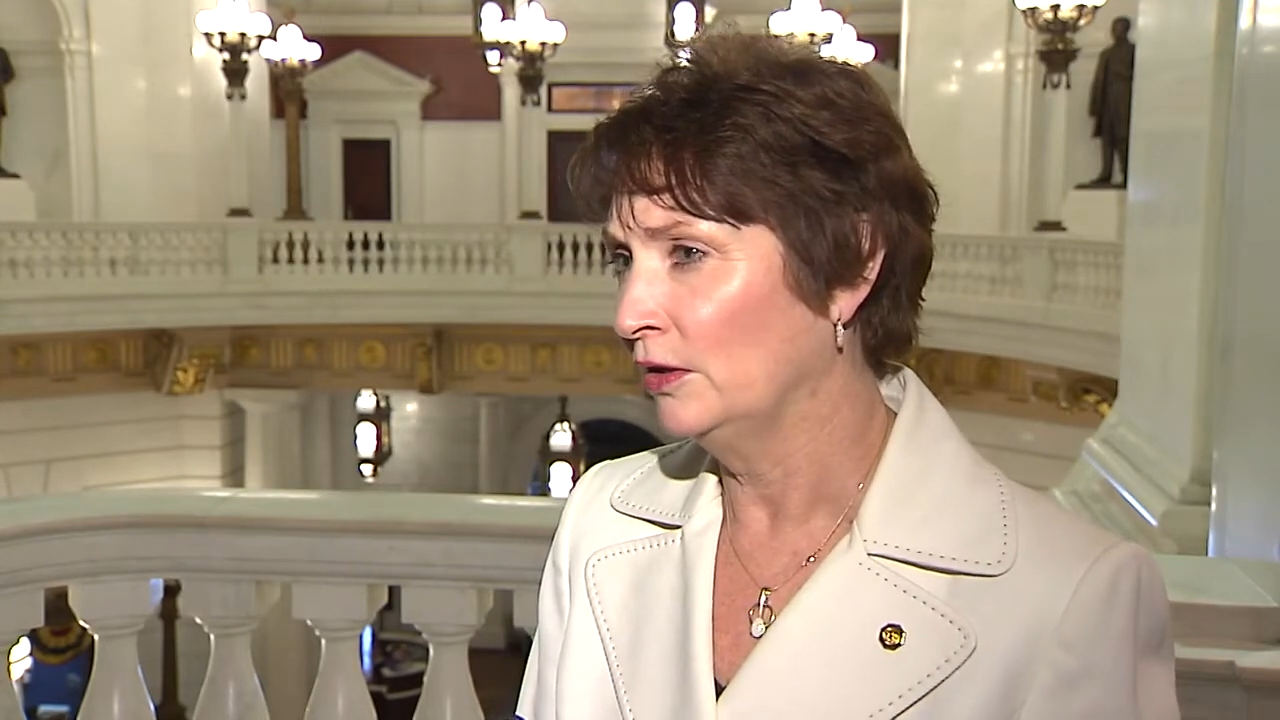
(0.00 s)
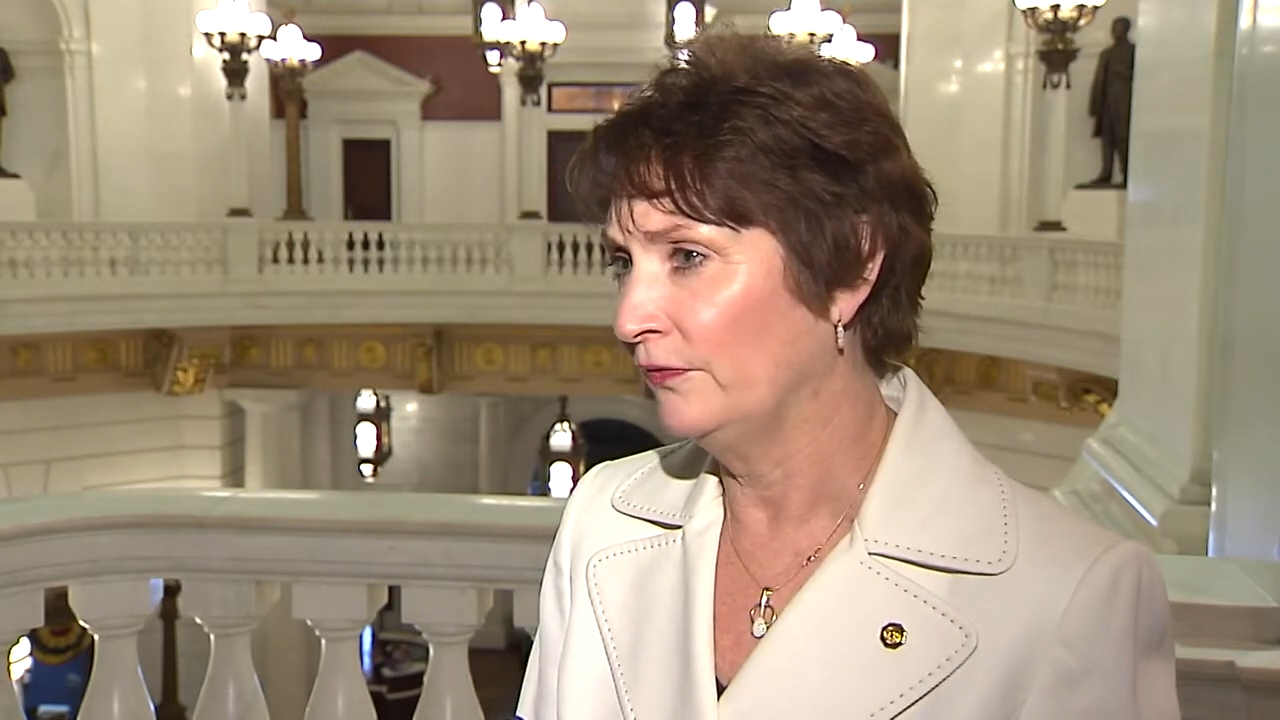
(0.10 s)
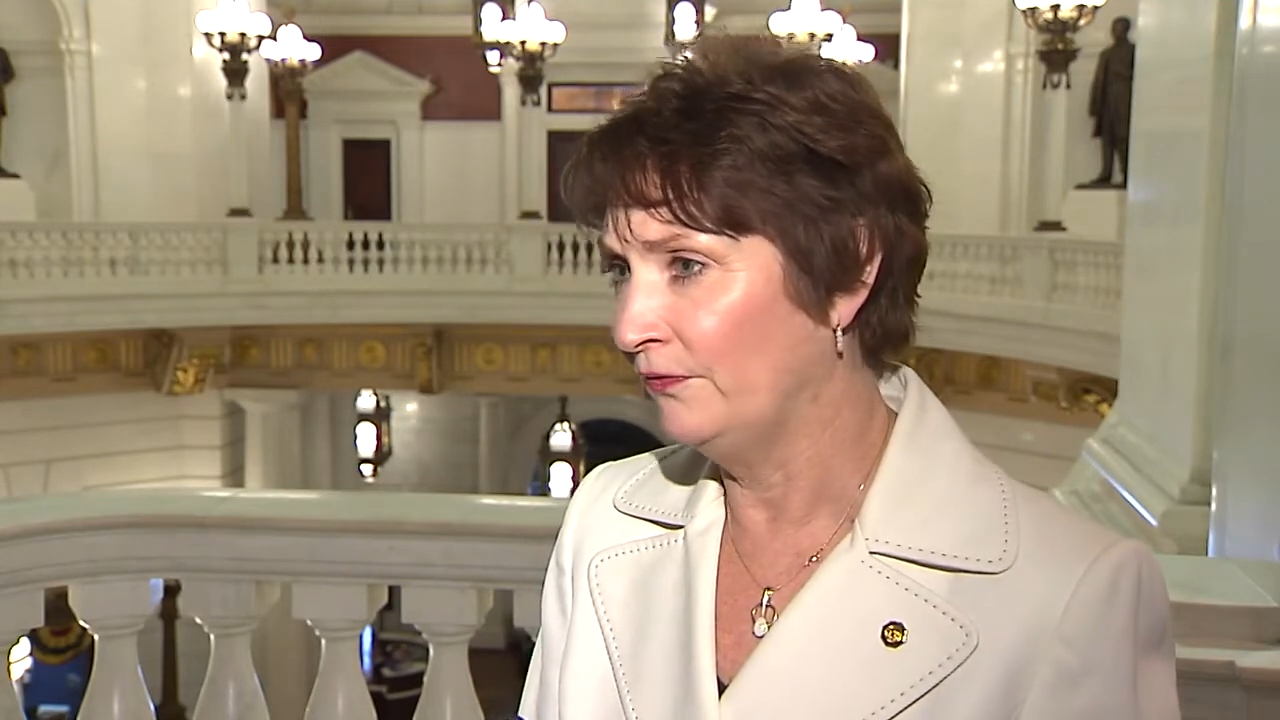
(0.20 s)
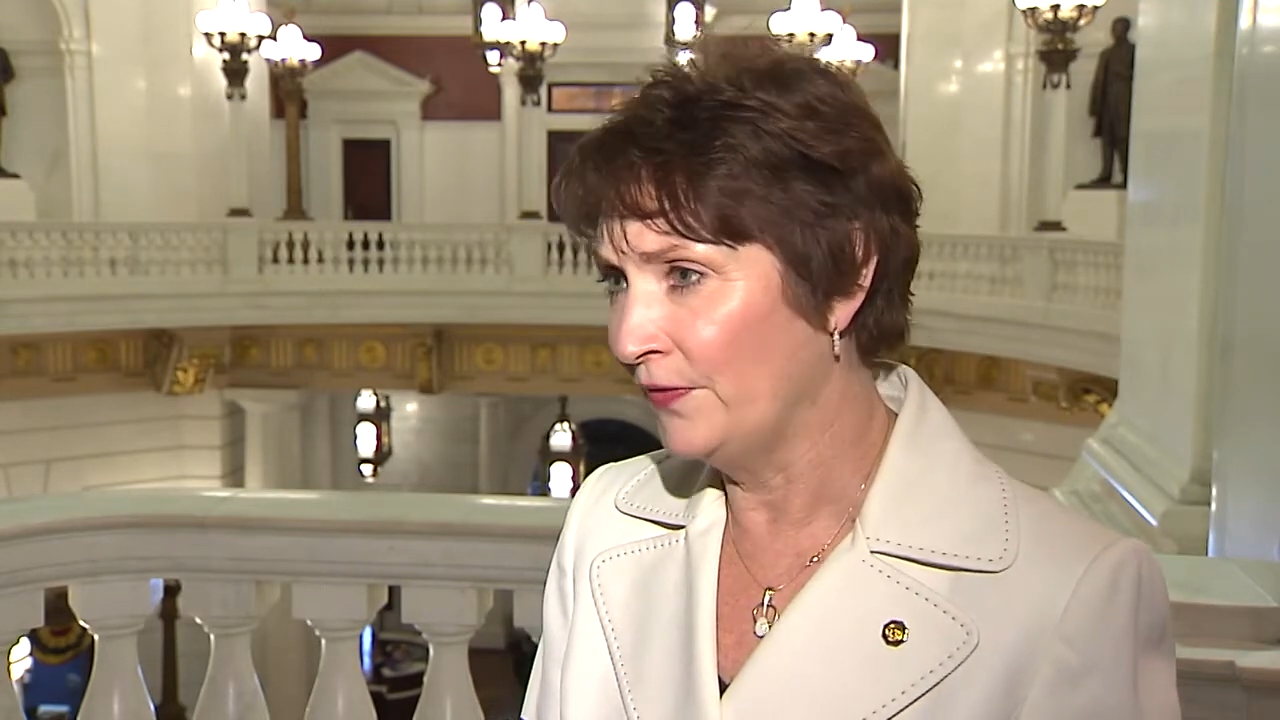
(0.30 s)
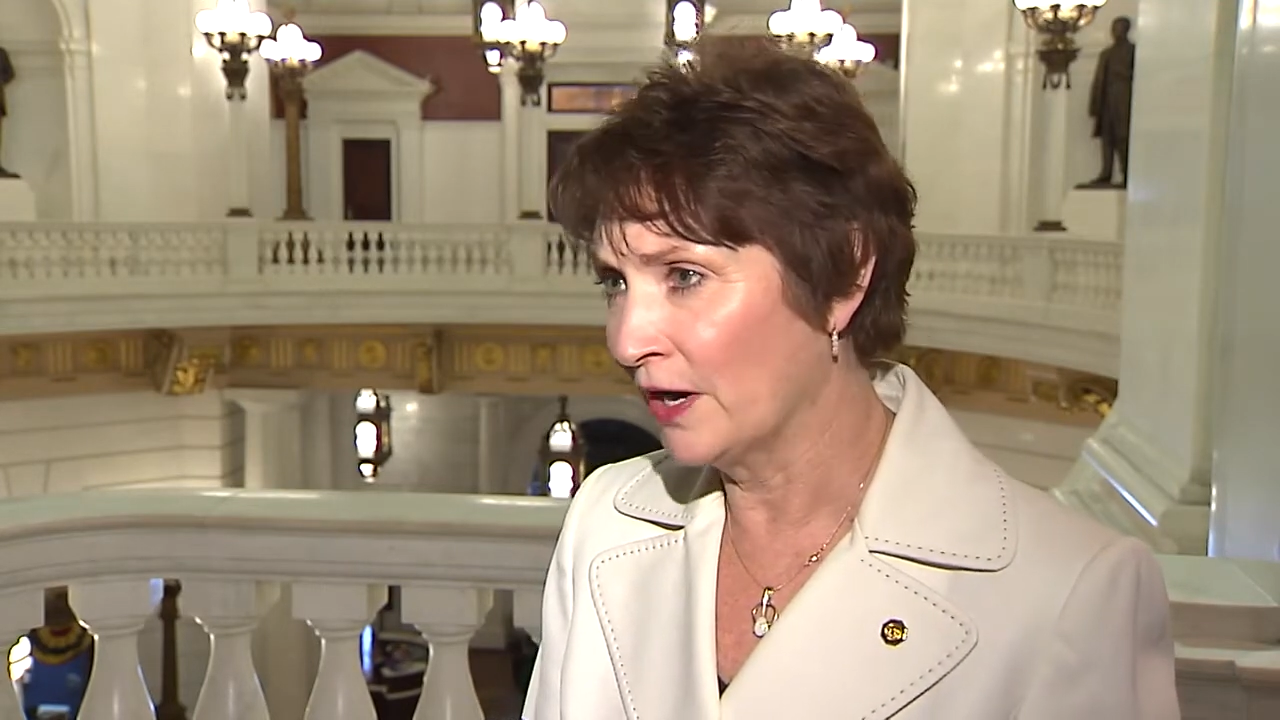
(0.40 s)

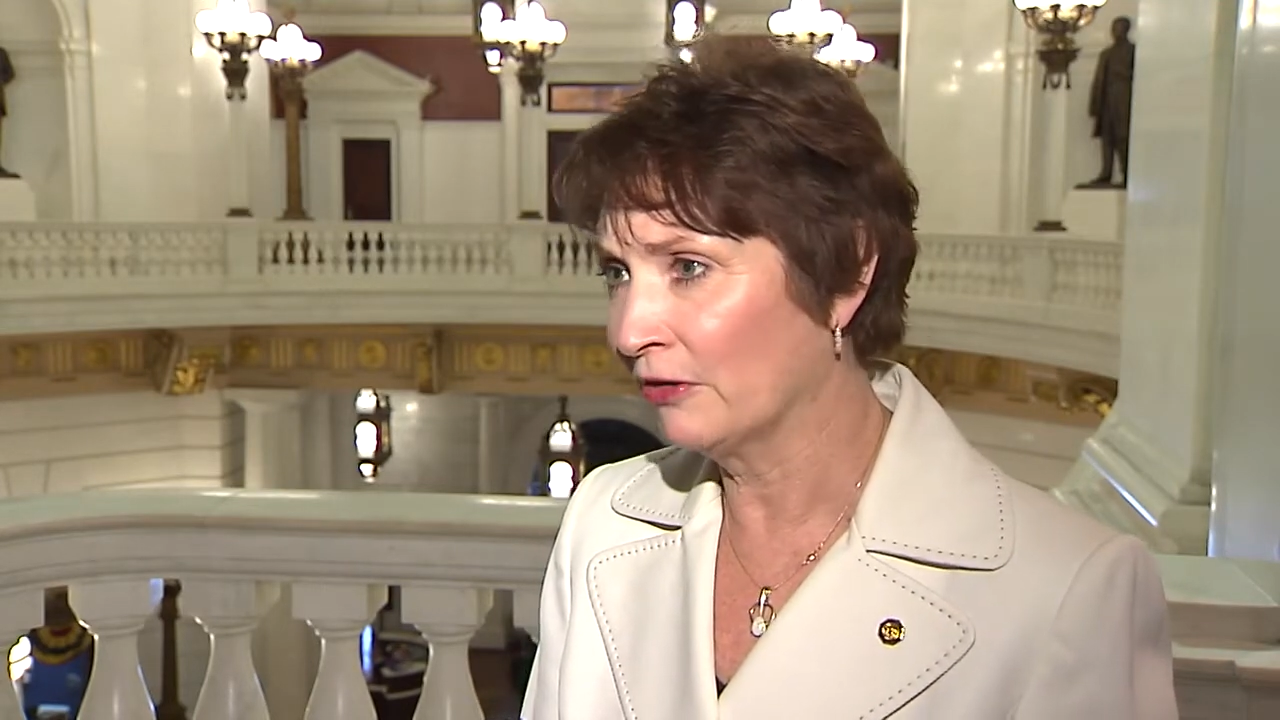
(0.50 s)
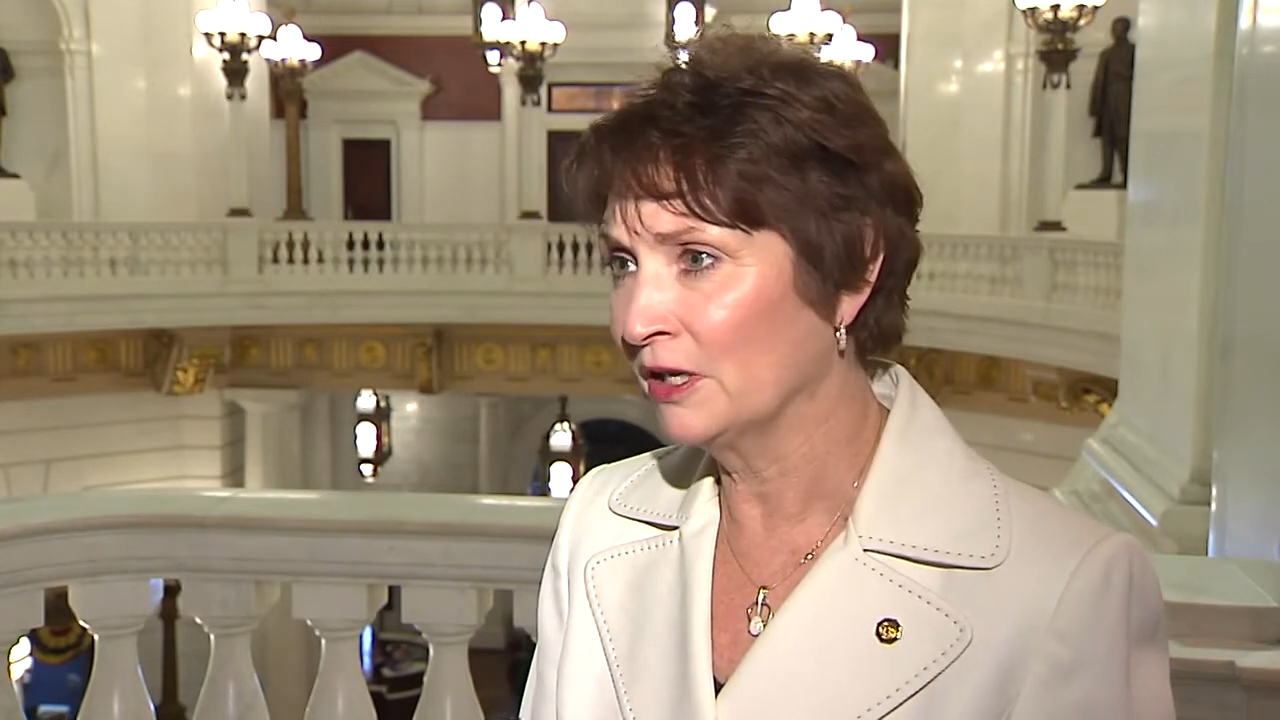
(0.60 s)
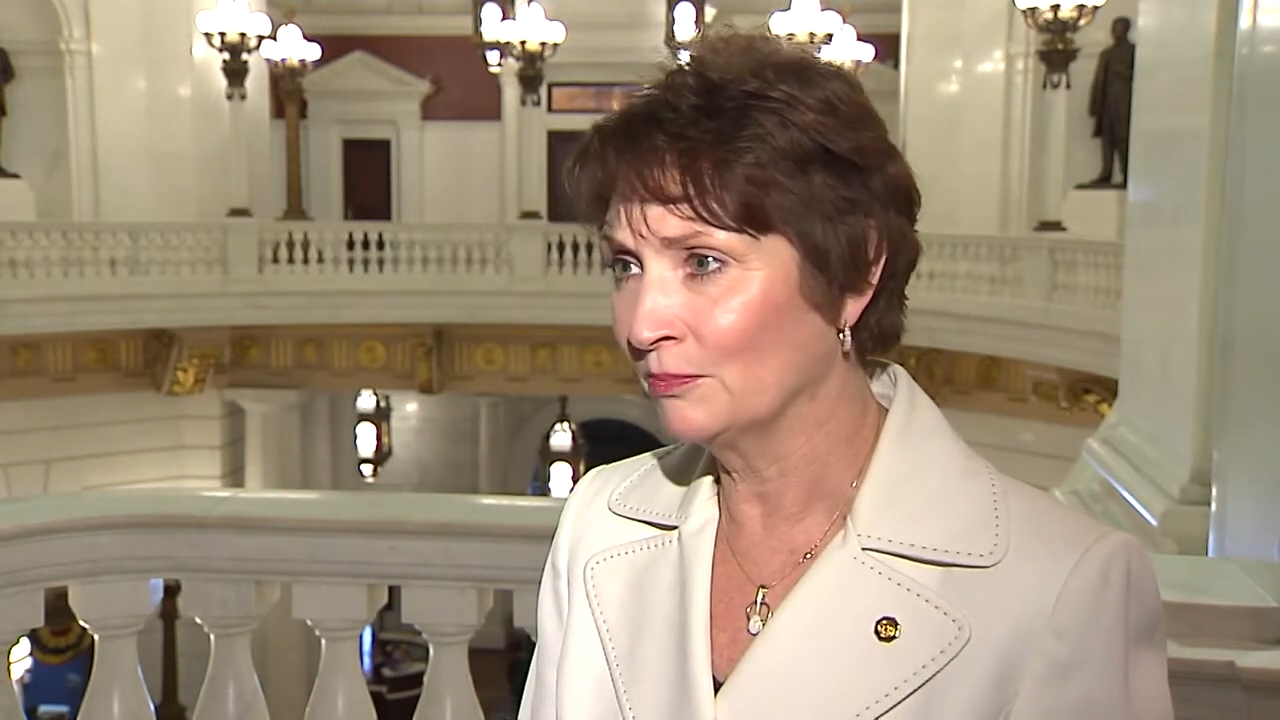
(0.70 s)
very